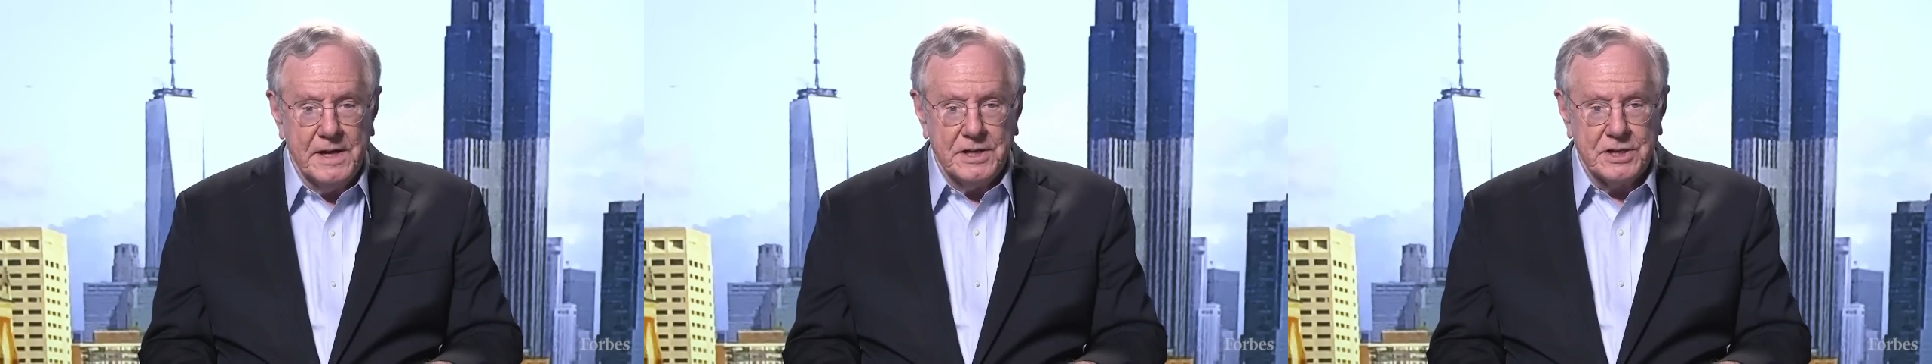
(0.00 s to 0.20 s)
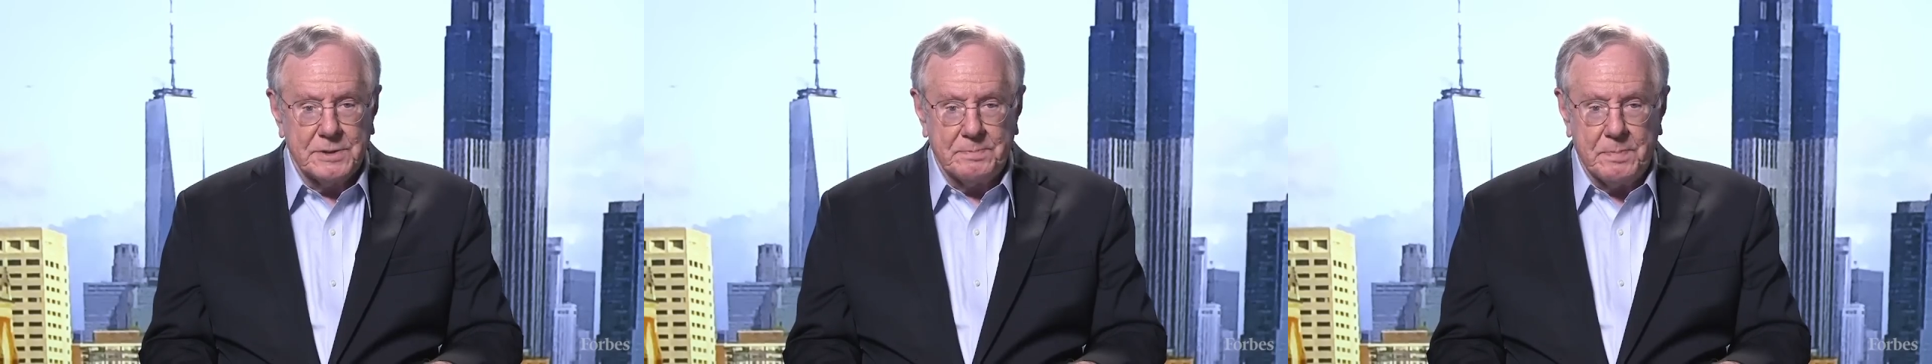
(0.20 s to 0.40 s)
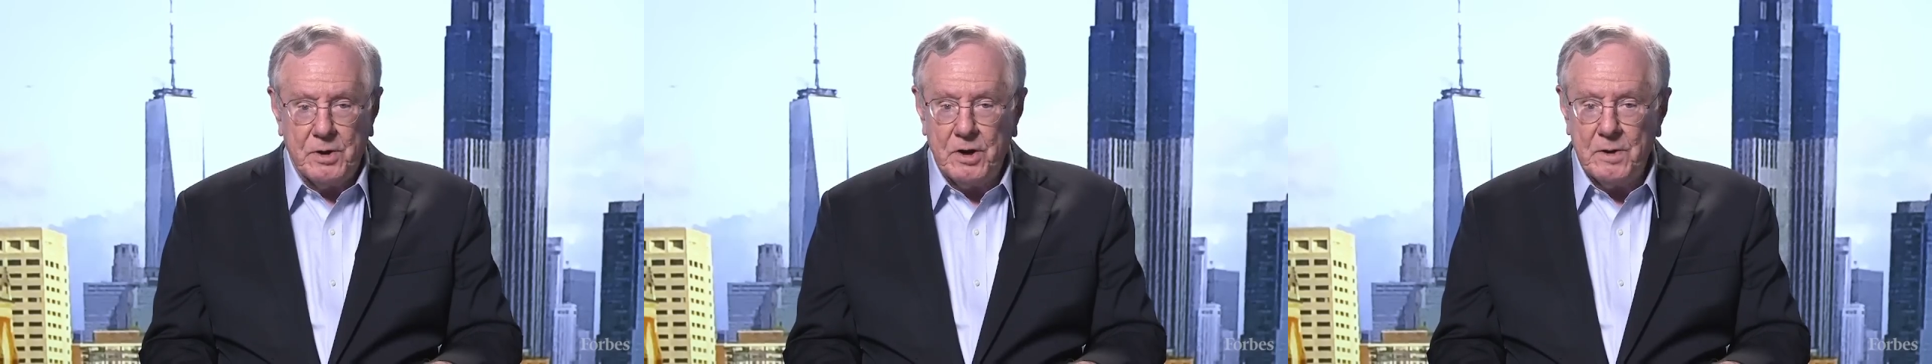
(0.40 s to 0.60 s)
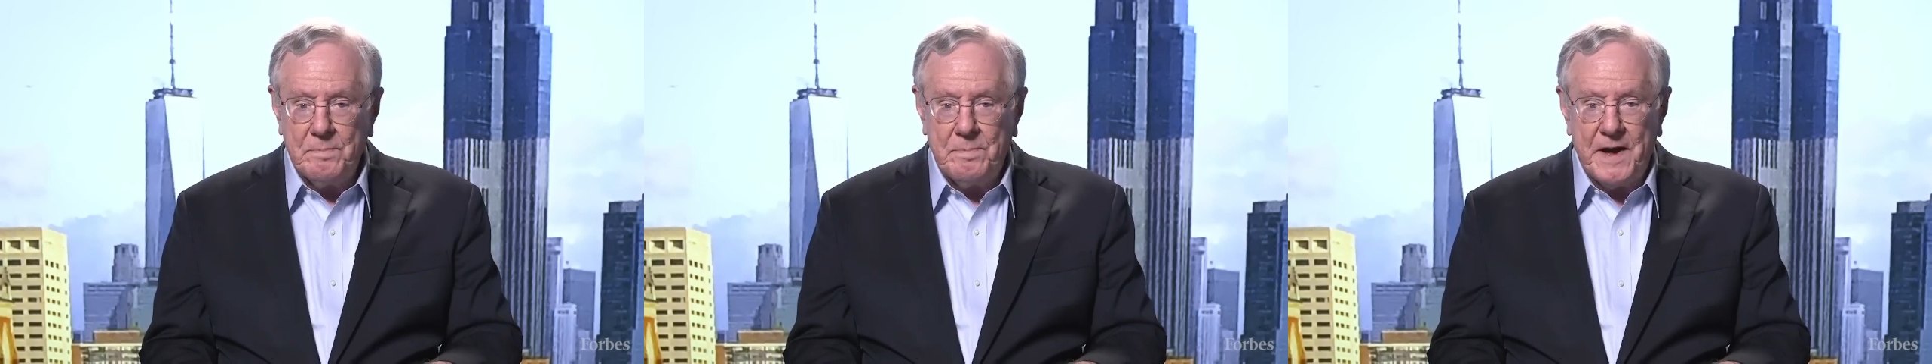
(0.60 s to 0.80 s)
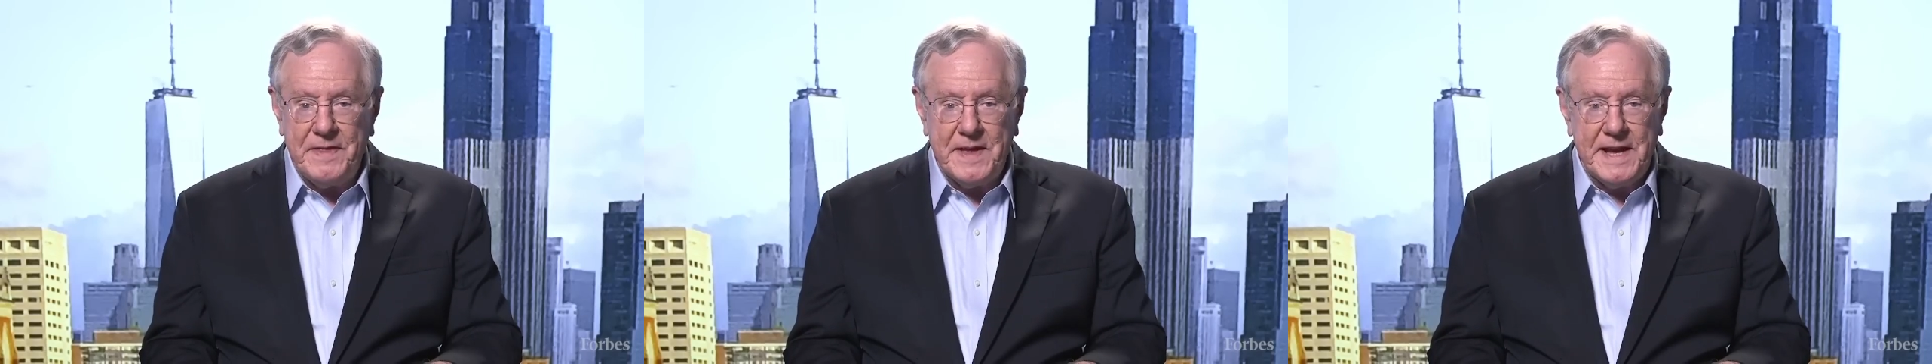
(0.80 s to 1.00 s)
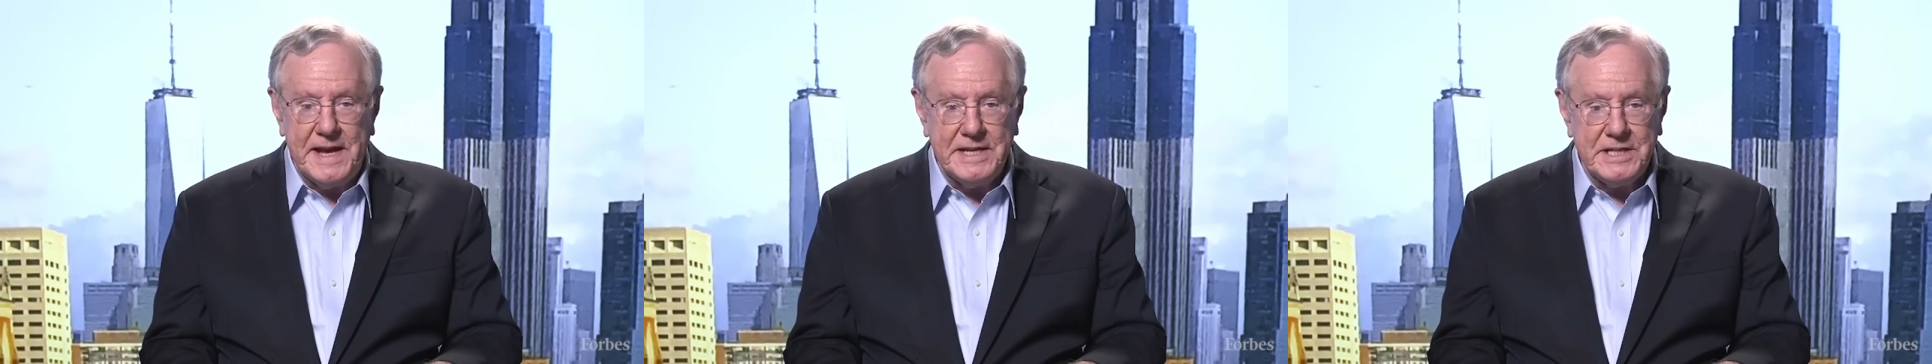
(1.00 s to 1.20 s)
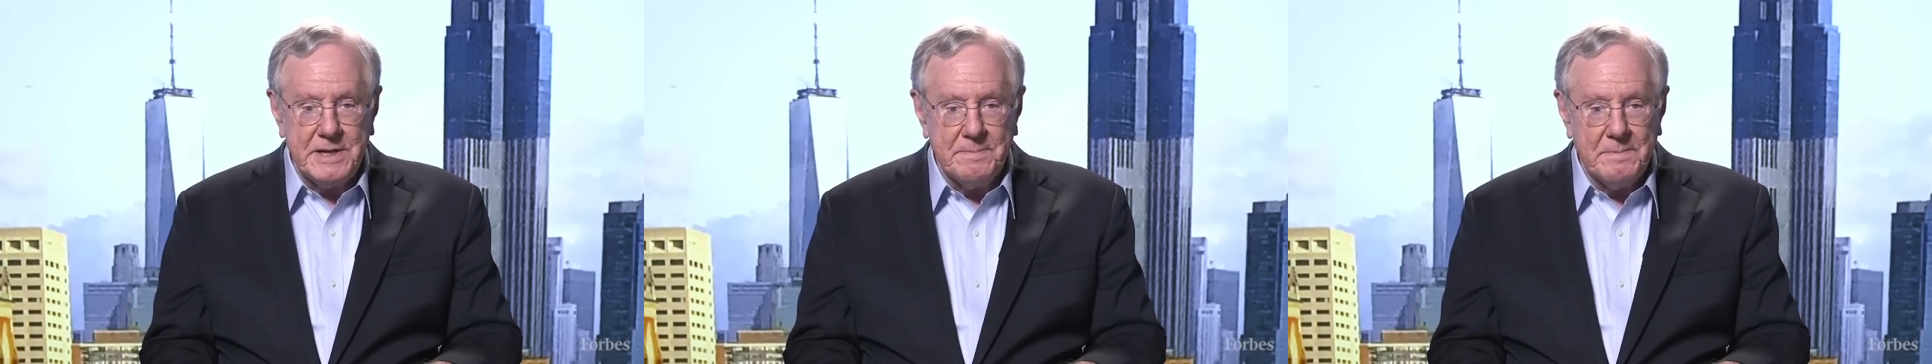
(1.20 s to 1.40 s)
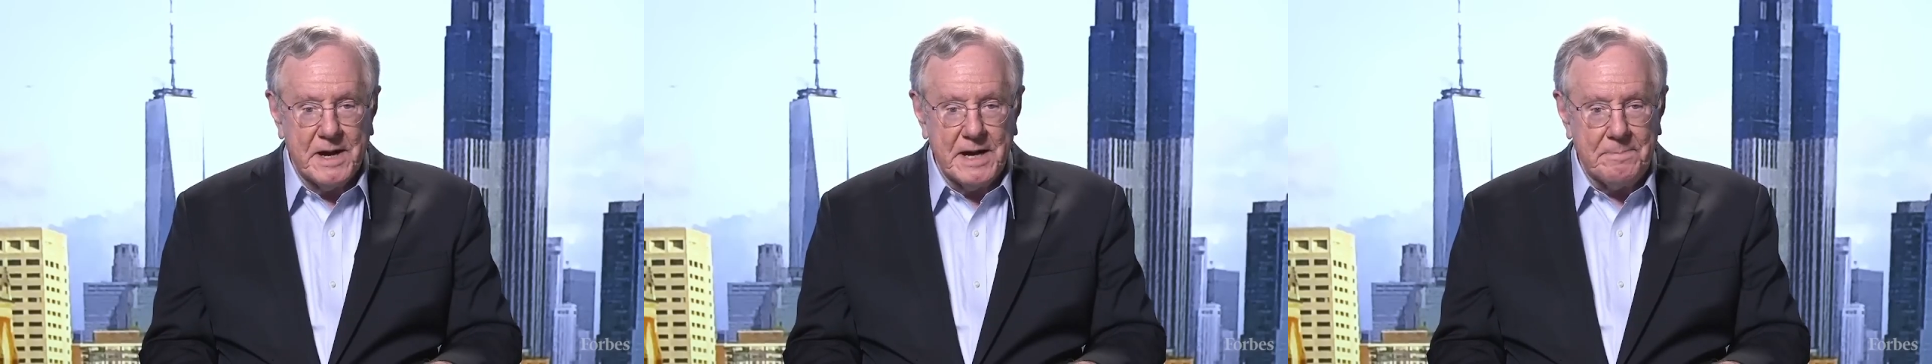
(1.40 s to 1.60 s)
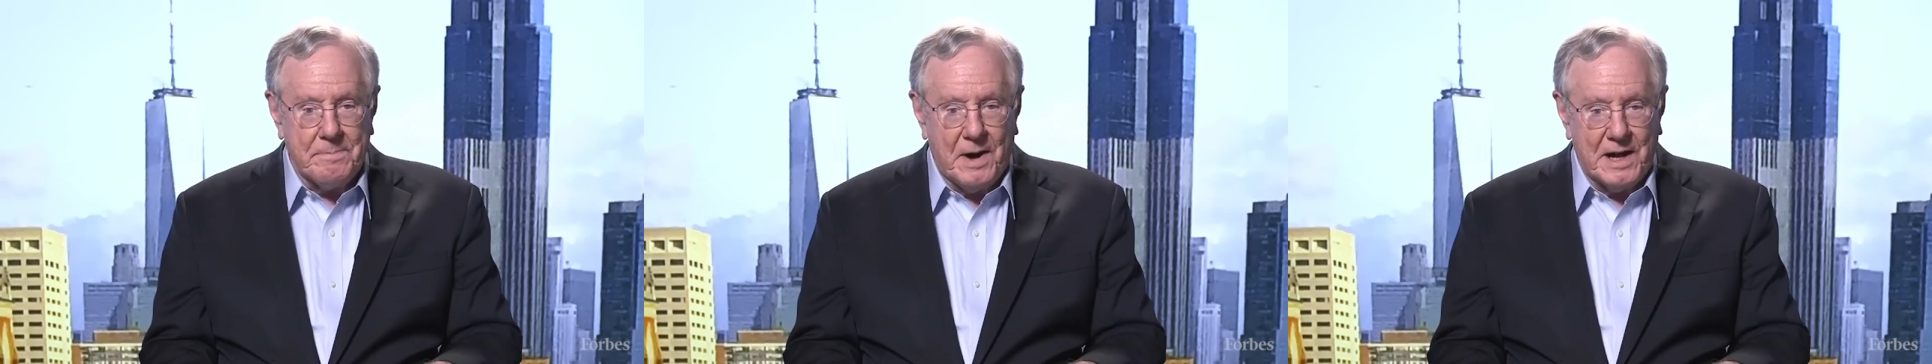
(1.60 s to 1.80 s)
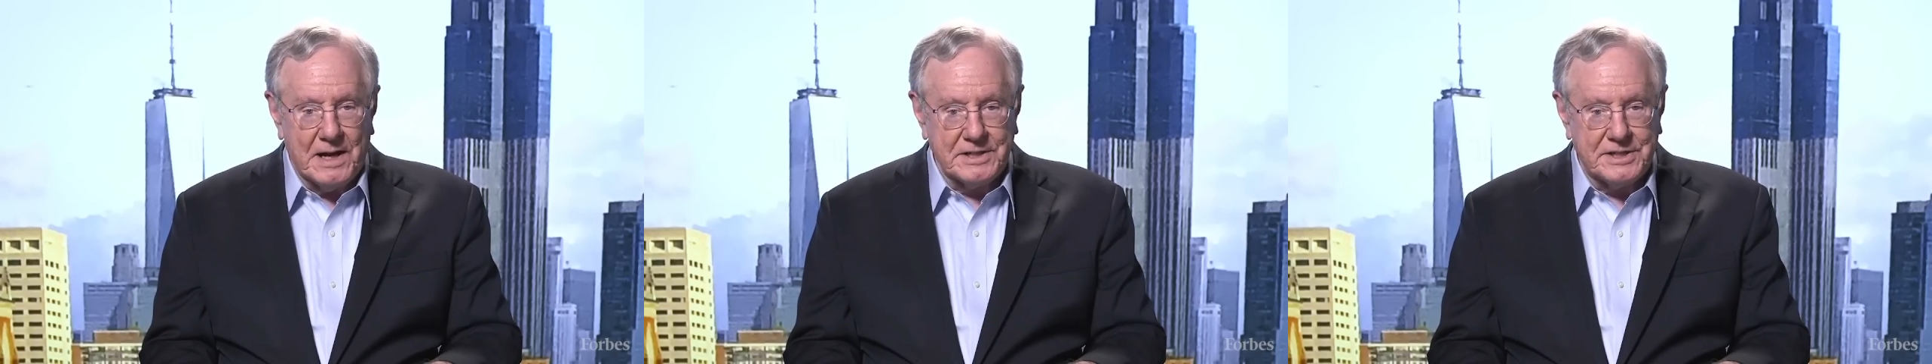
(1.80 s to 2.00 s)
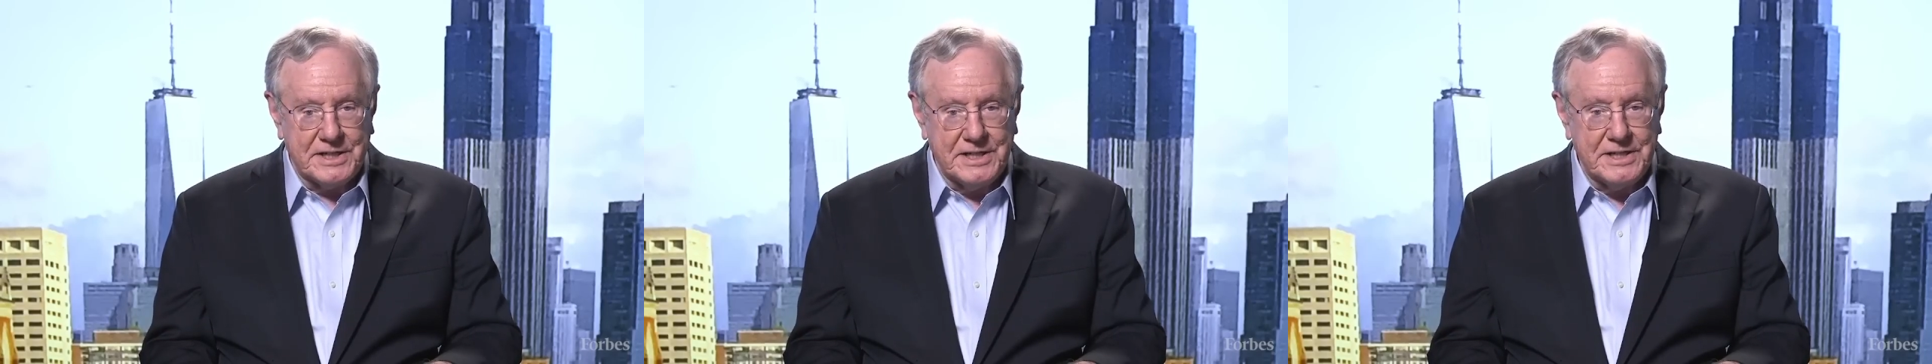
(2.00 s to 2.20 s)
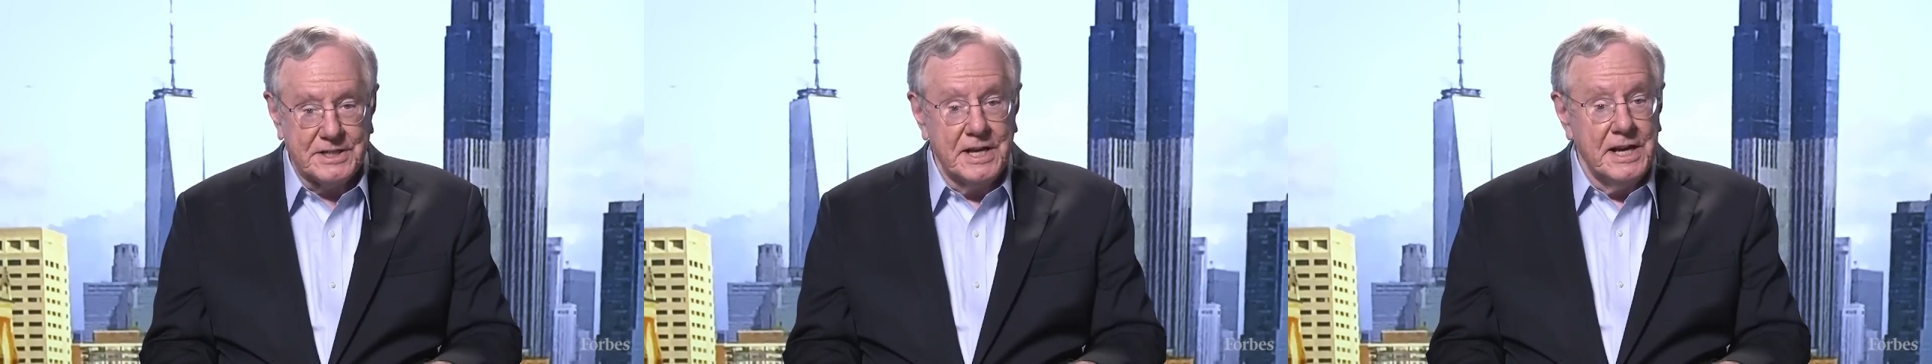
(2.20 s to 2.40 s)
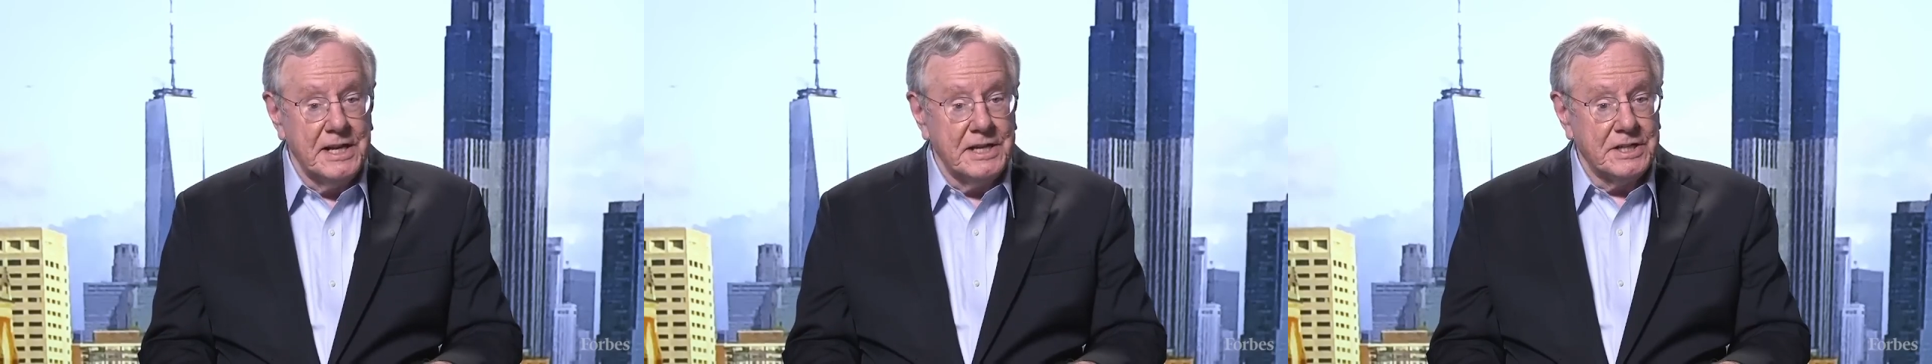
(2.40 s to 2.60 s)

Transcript: spurred by the easy money policies